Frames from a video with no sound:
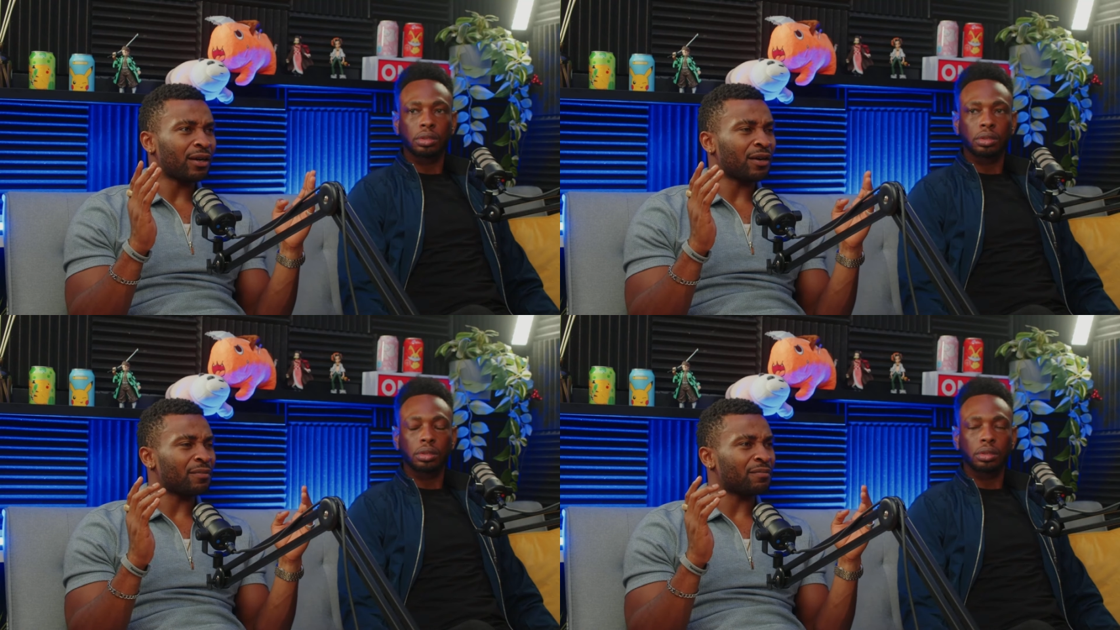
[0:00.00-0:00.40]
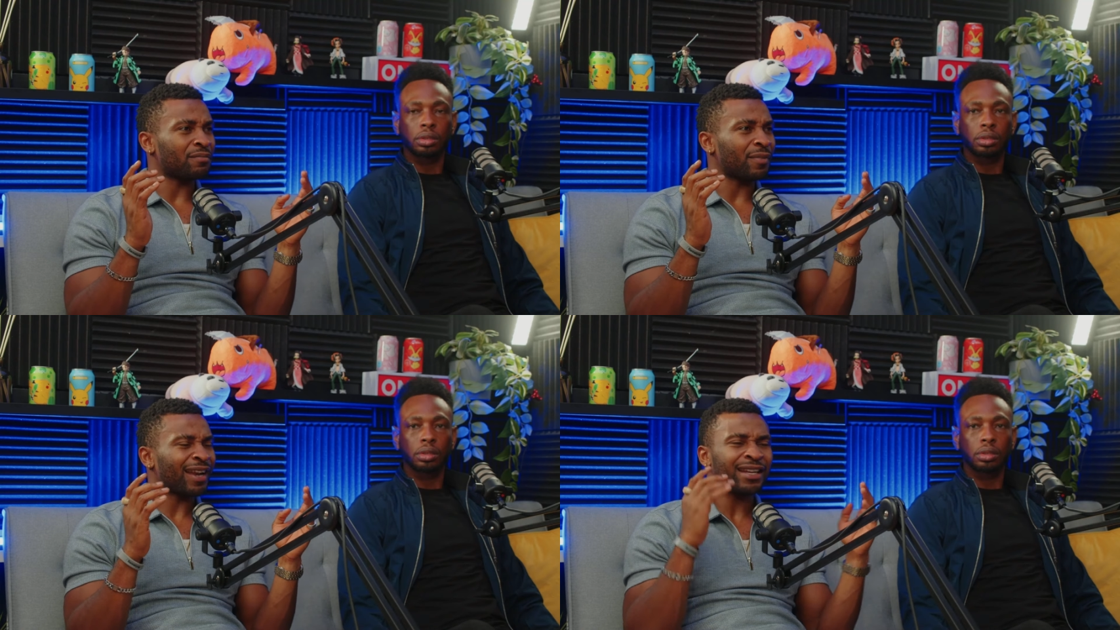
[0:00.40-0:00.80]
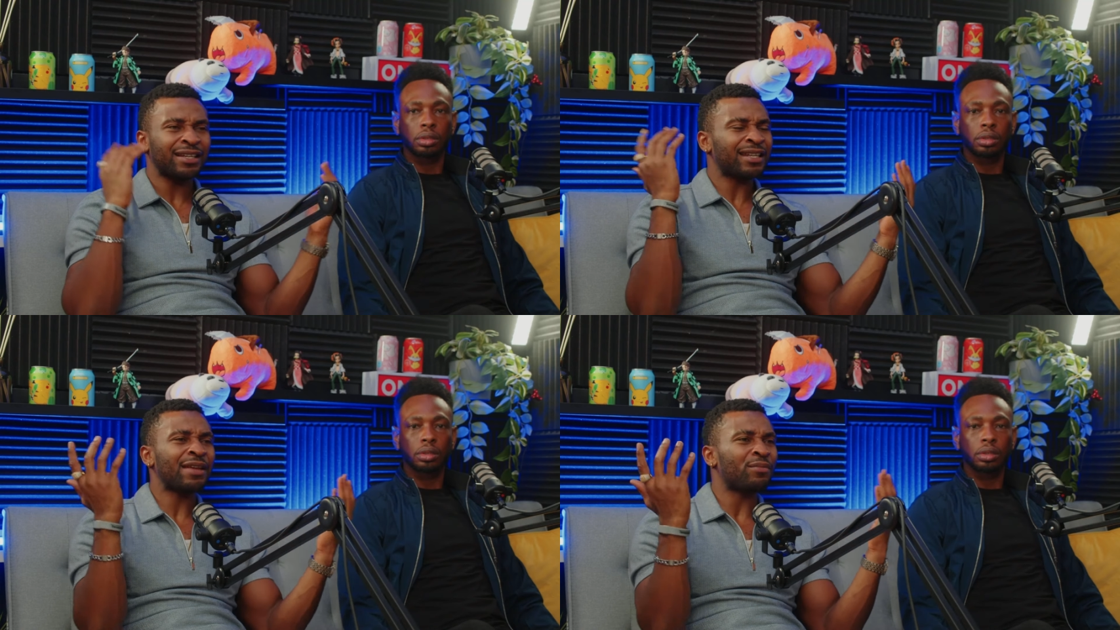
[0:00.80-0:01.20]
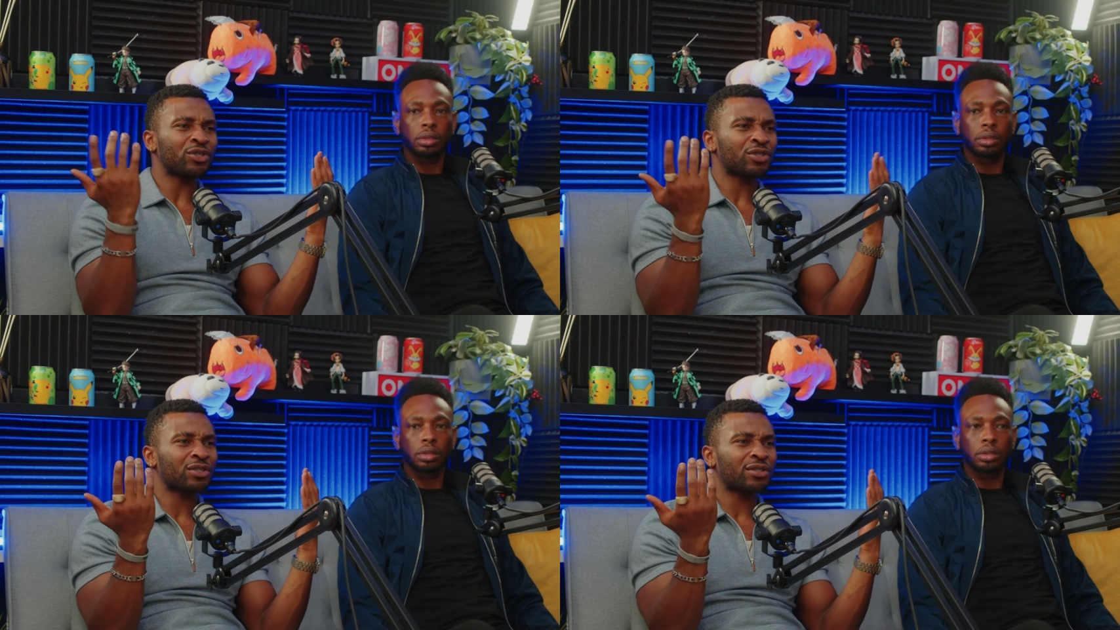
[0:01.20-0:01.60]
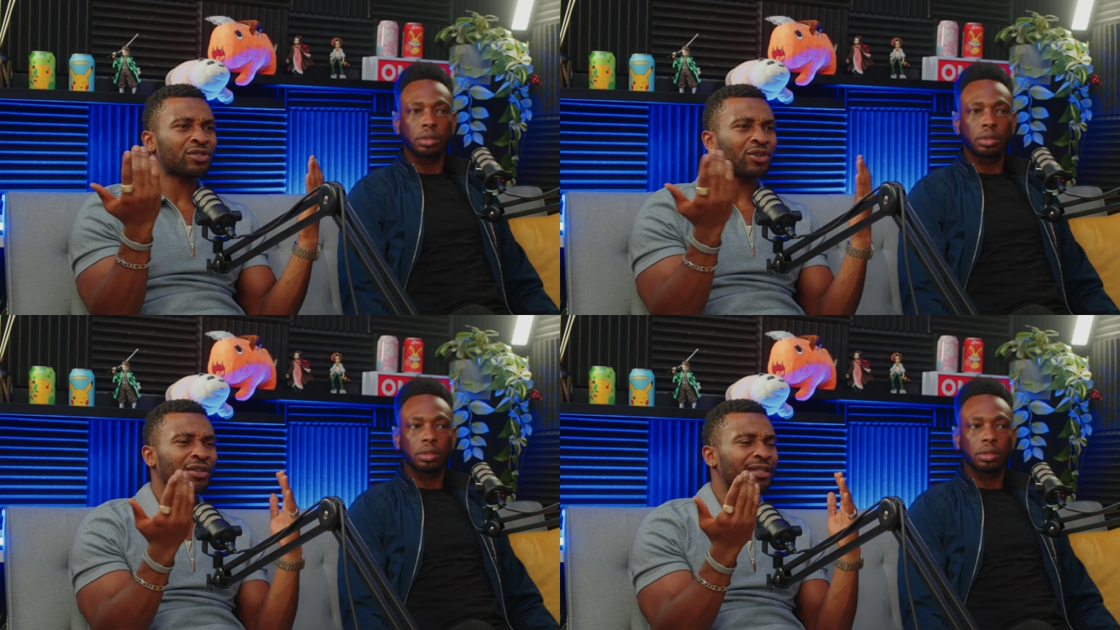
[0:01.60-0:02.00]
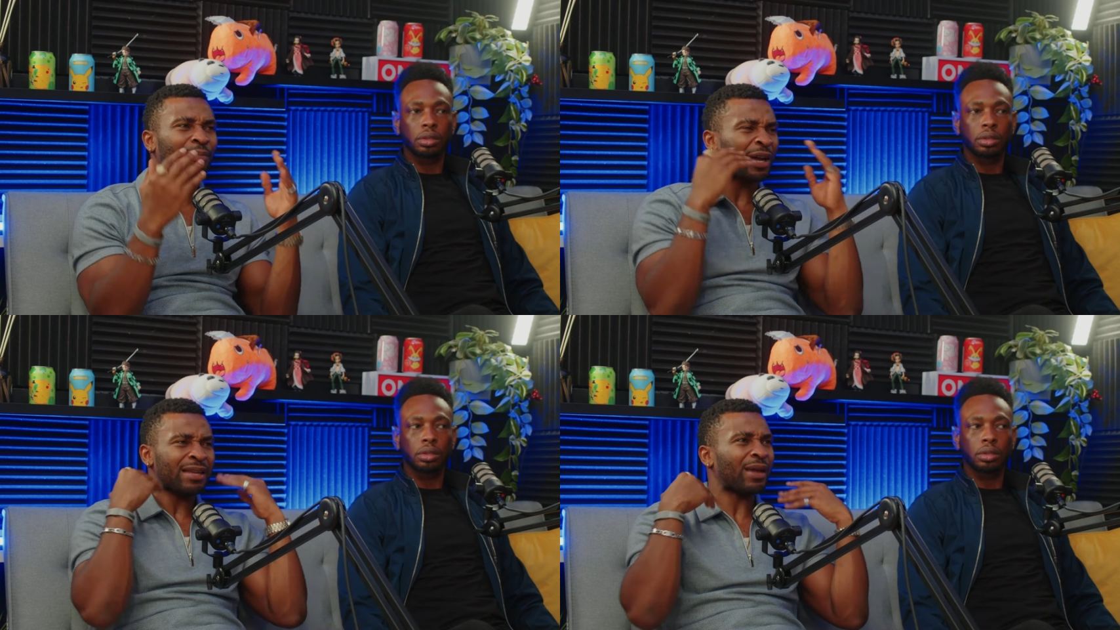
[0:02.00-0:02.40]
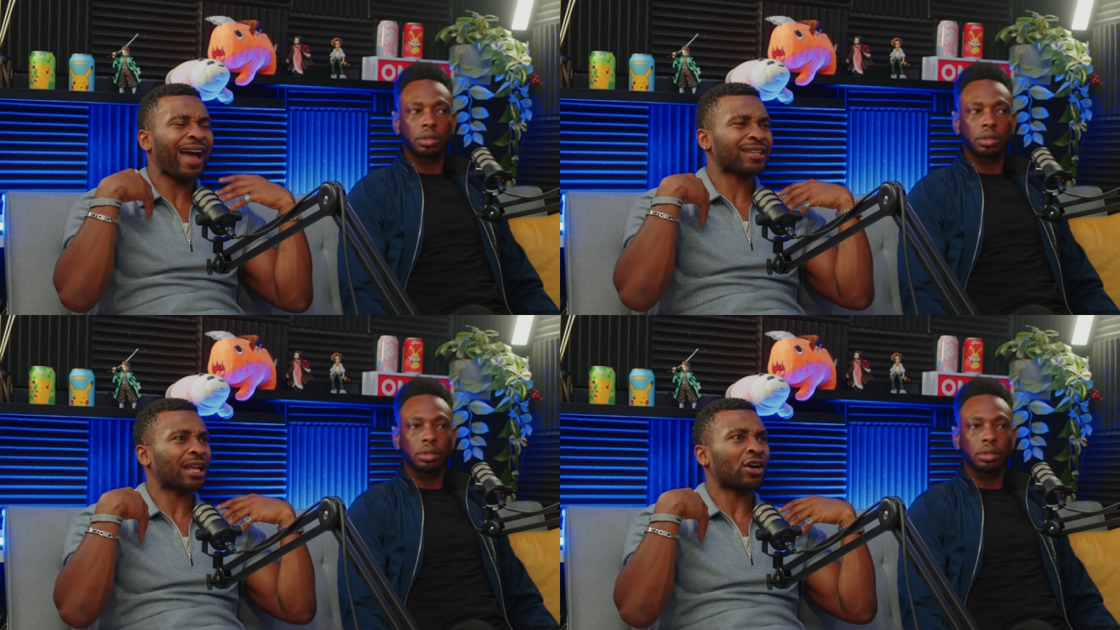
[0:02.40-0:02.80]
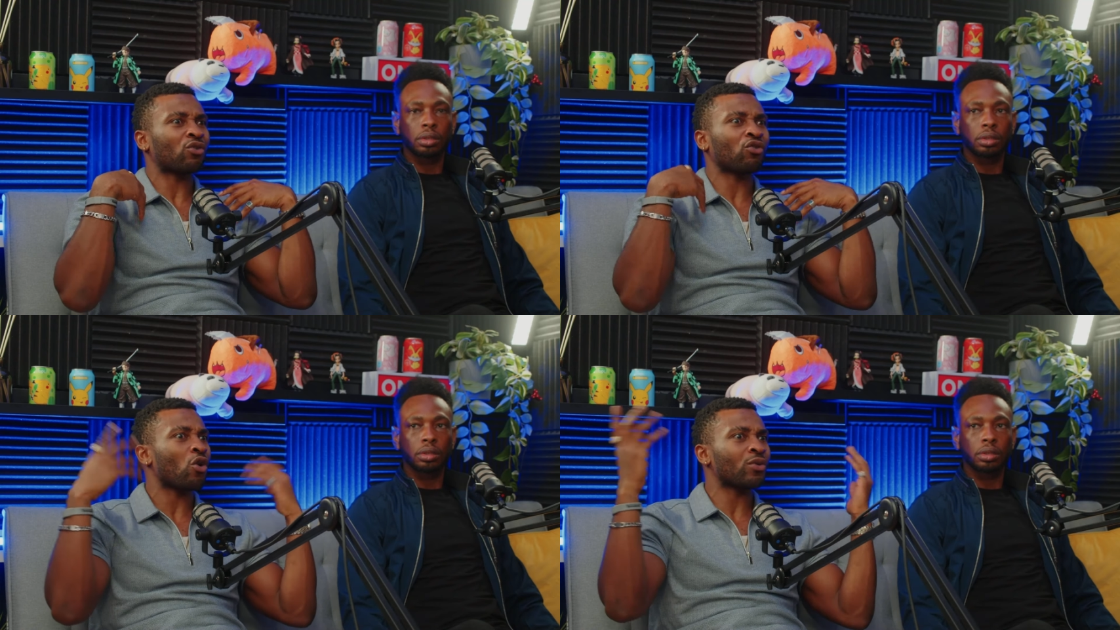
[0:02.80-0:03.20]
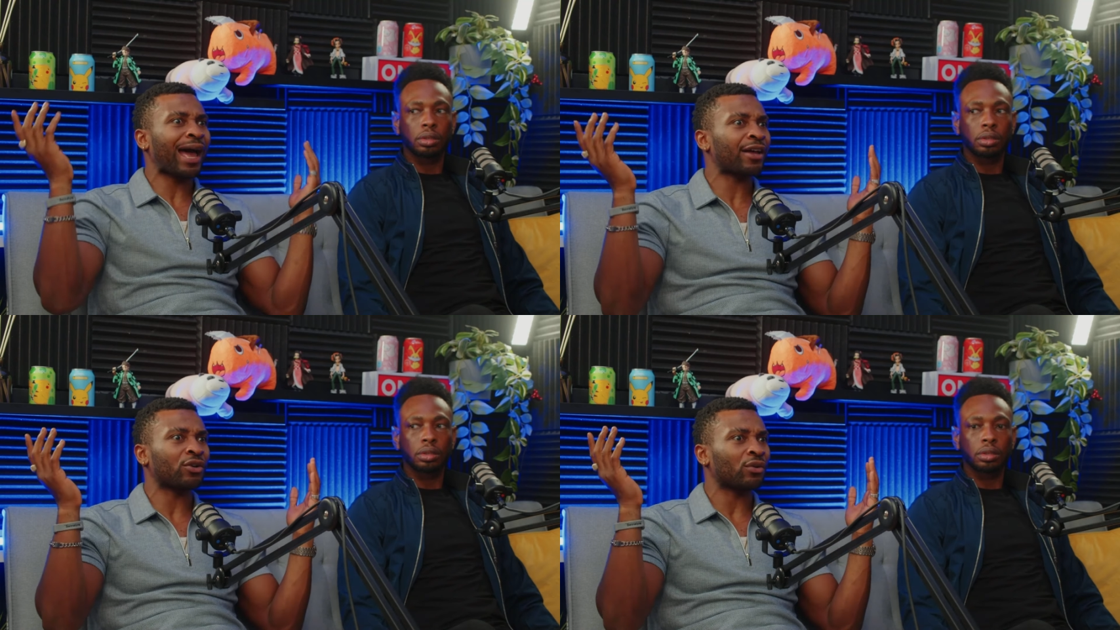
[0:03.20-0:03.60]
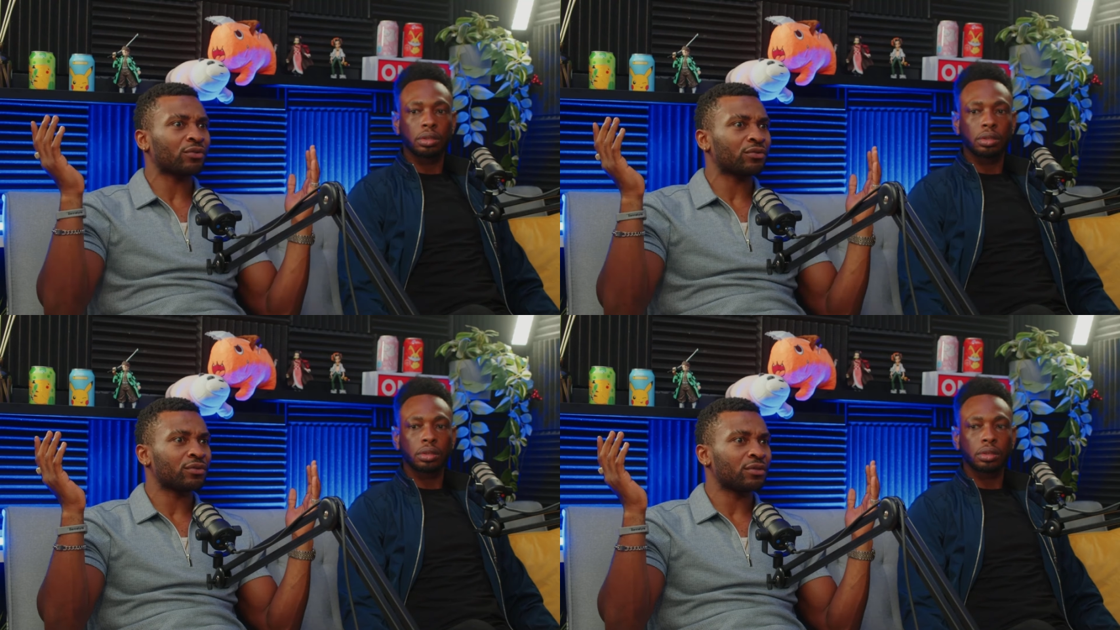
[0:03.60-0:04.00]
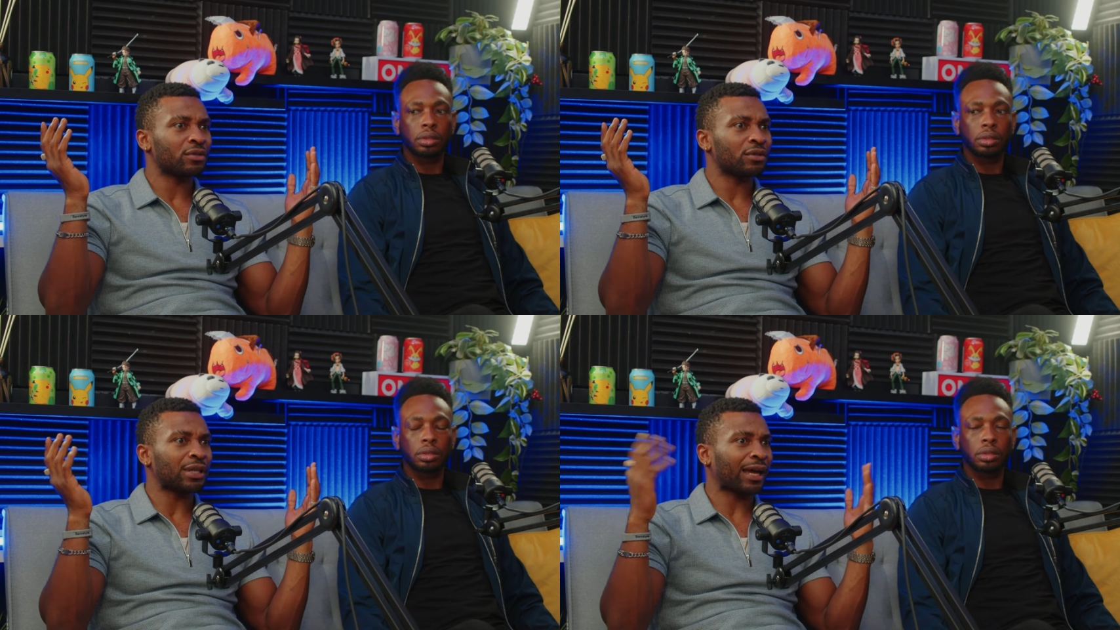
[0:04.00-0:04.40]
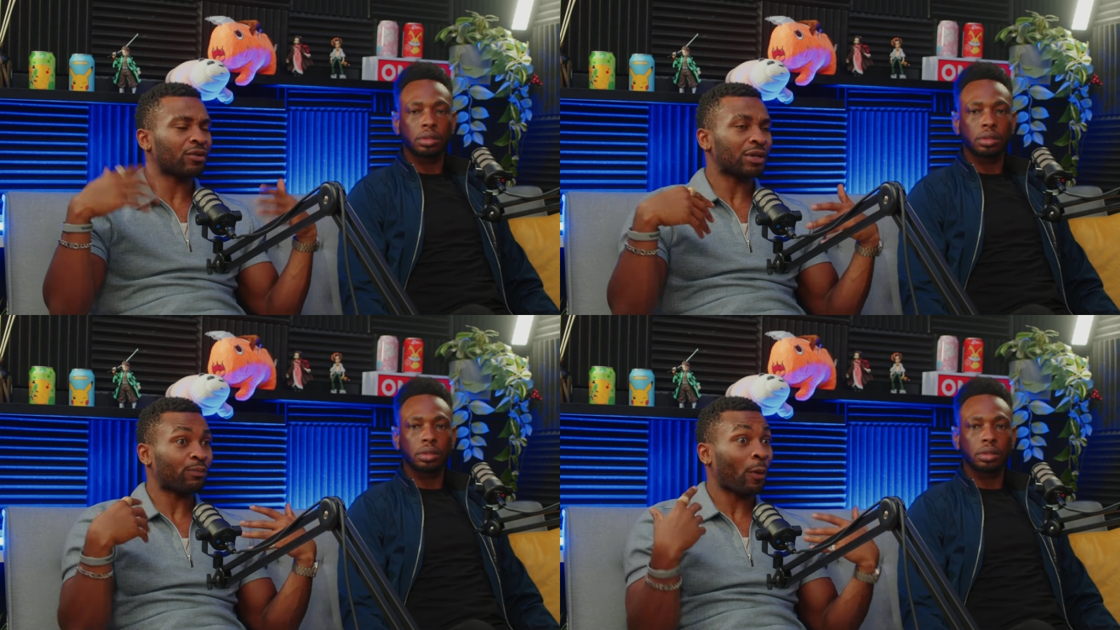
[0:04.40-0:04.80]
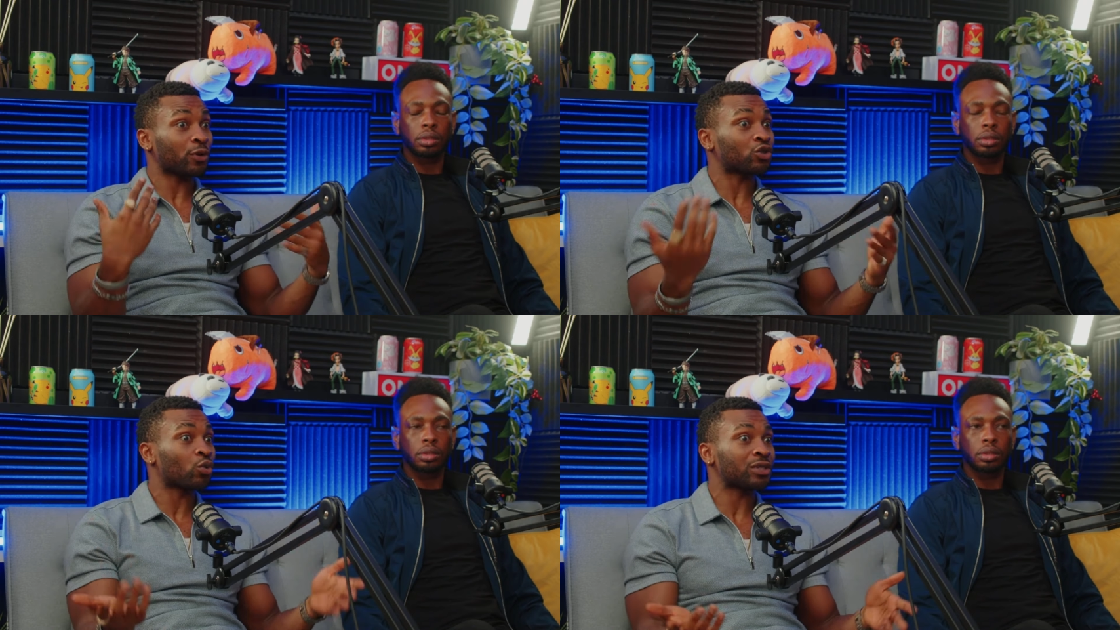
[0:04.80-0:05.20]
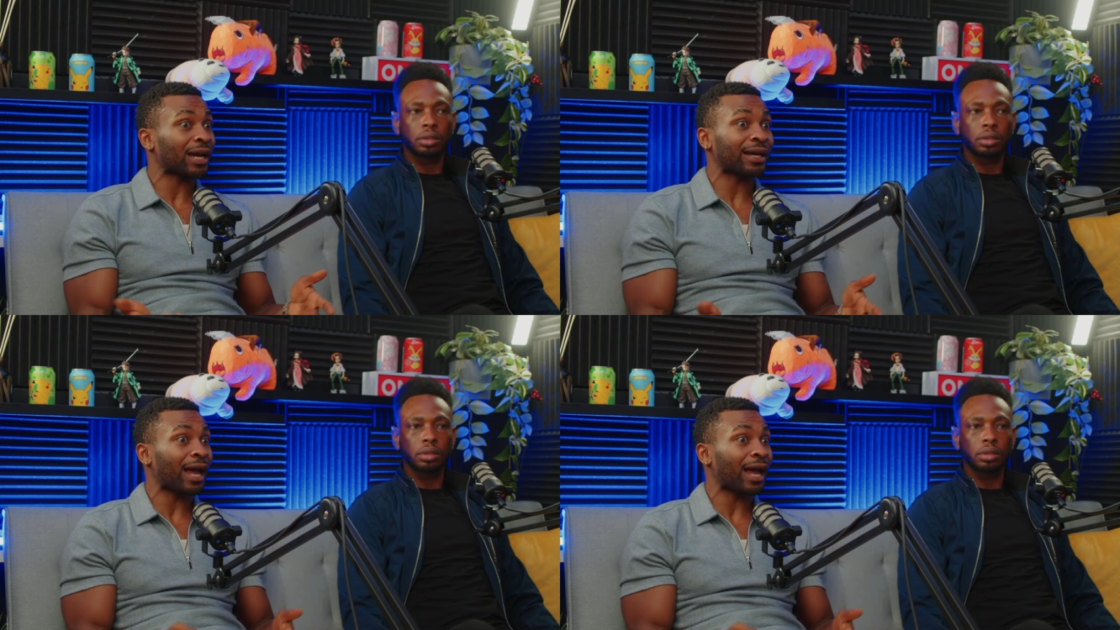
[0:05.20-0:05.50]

Speaker 1: Um, and then the neighbors, but he acts like a grown adult, like a proper talks like an